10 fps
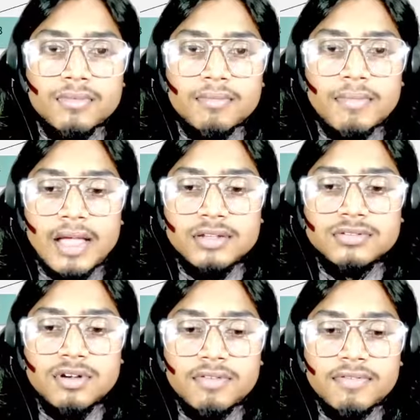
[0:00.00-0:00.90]

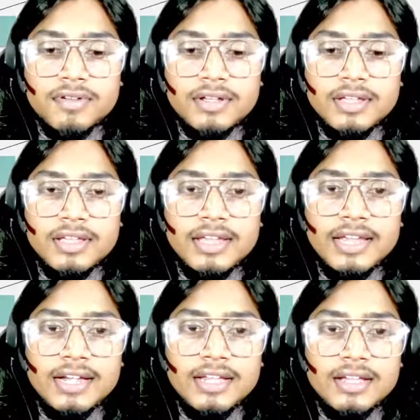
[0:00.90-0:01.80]
Max of
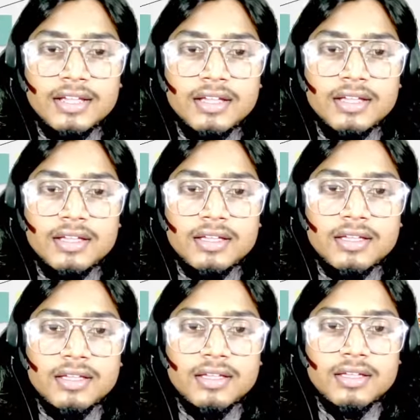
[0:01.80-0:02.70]
8,
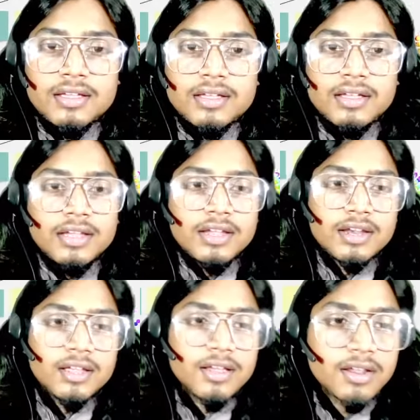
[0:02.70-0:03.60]

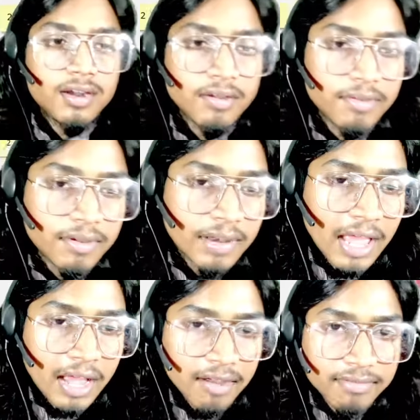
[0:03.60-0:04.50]
and here we will
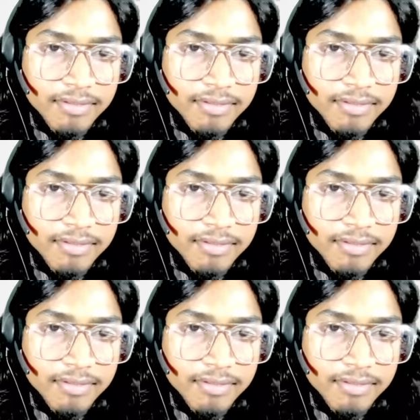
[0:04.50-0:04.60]
have,